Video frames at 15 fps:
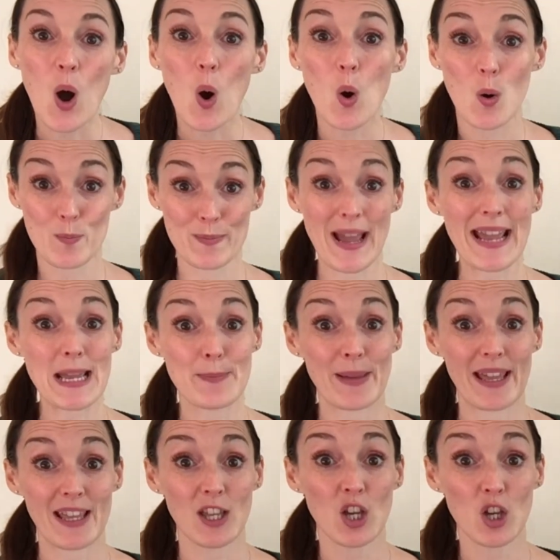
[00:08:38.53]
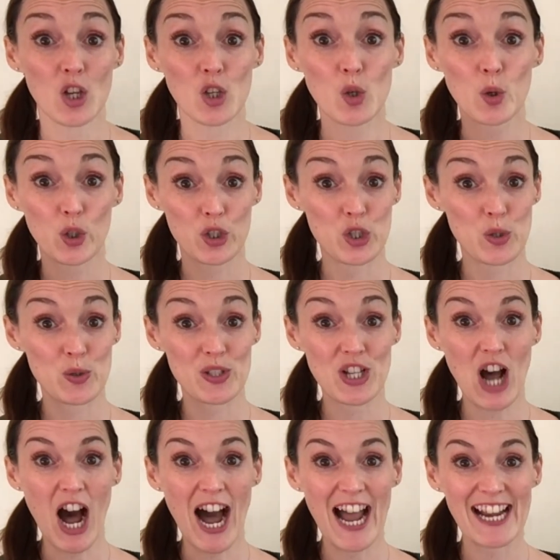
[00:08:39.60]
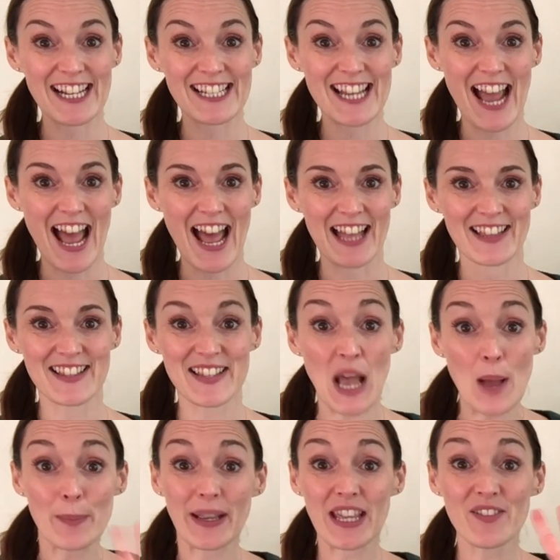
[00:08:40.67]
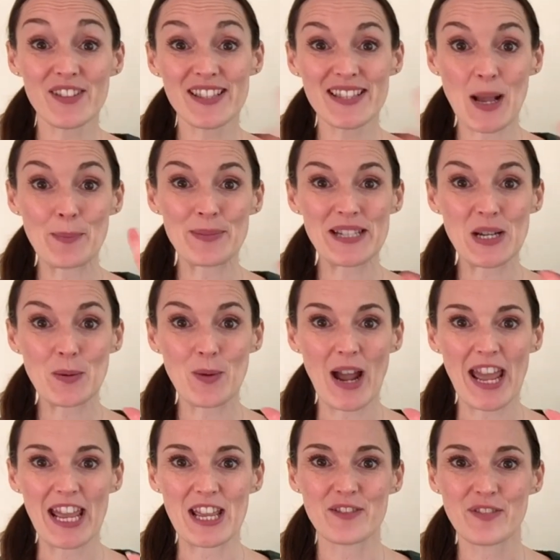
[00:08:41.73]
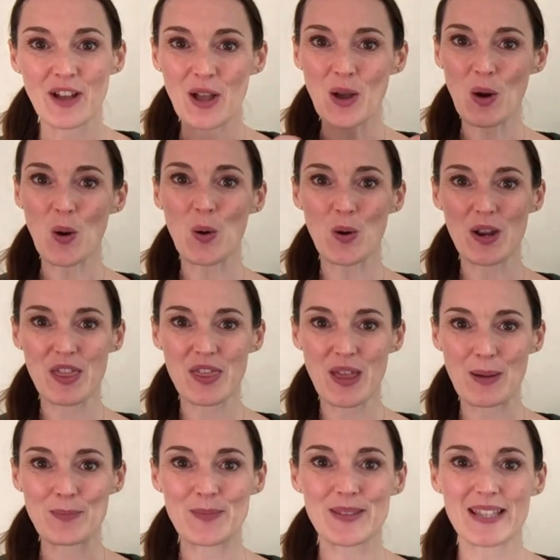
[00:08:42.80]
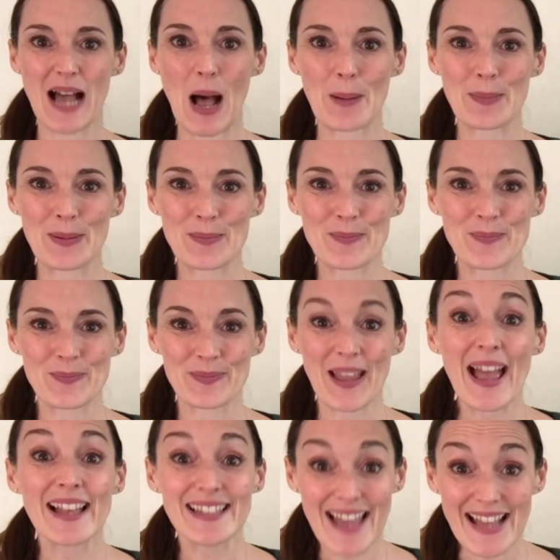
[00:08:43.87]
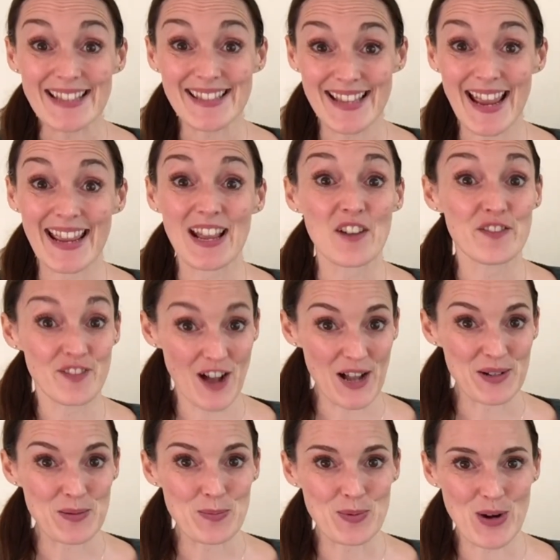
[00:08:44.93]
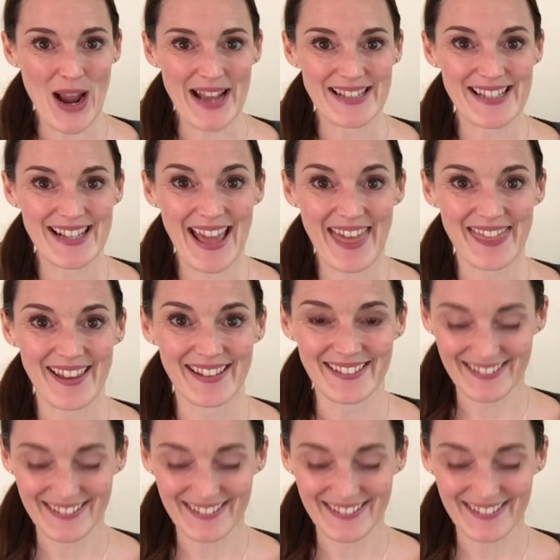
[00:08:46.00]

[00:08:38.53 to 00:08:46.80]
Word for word: Or maybe you could use kind hands by giving somebody a wave or a thumbs up. Let's say a final prayer together.